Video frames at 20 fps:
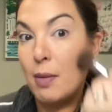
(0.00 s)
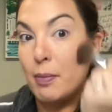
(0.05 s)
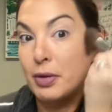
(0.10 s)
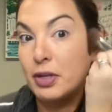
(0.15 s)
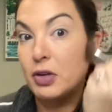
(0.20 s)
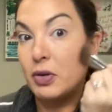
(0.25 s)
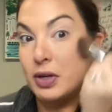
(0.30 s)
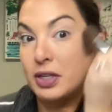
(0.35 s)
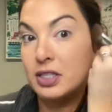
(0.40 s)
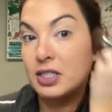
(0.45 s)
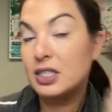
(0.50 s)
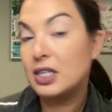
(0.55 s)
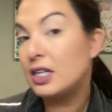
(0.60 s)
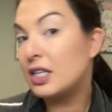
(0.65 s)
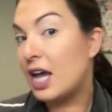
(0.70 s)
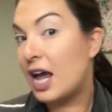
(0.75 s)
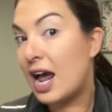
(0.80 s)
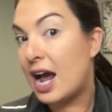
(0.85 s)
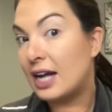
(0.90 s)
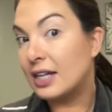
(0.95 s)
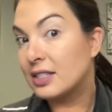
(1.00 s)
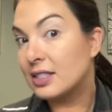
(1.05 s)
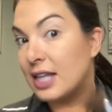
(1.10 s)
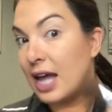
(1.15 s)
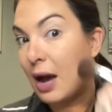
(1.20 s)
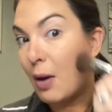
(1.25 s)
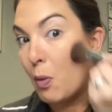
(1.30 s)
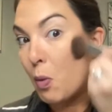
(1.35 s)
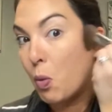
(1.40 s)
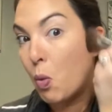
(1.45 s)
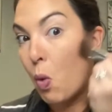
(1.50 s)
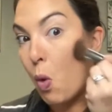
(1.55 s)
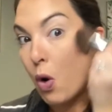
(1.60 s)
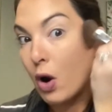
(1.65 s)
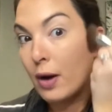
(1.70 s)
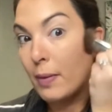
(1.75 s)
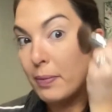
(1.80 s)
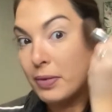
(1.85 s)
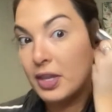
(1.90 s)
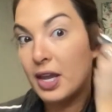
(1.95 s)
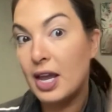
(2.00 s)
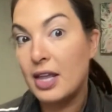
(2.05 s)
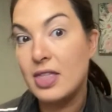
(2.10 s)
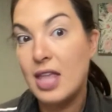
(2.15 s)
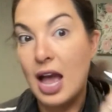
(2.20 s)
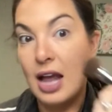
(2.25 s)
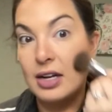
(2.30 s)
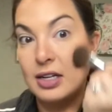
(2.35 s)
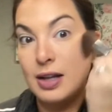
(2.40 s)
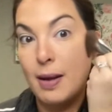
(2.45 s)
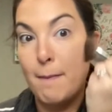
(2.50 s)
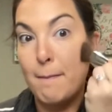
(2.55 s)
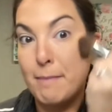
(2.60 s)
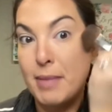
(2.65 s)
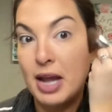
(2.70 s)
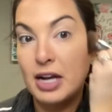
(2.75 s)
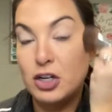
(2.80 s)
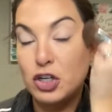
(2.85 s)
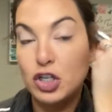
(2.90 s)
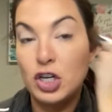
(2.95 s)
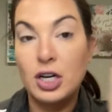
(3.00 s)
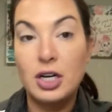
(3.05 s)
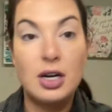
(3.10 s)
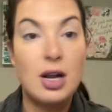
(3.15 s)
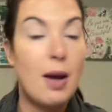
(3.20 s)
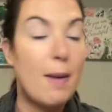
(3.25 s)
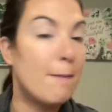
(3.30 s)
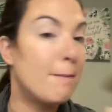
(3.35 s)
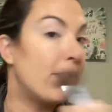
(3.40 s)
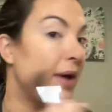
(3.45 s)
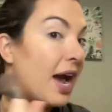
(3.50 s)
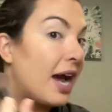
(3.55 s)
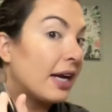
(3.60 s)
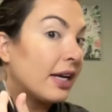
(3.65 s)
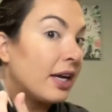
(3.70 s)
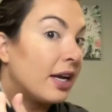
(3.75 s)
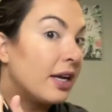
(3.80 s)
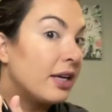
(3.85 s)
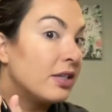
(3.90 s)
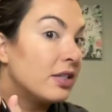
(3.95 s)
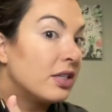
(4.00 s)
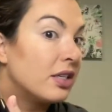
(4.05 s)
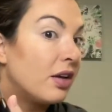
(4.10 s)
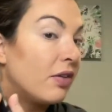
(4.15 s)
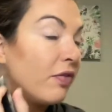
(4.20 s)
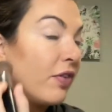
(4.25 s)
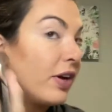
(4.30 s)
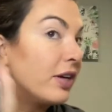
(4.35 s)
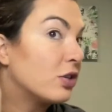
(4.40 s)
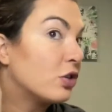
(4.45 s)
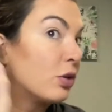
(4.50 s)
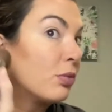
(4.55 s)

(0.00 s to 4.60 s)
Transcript: But you can see that adds that warmth and that dimension back into the face.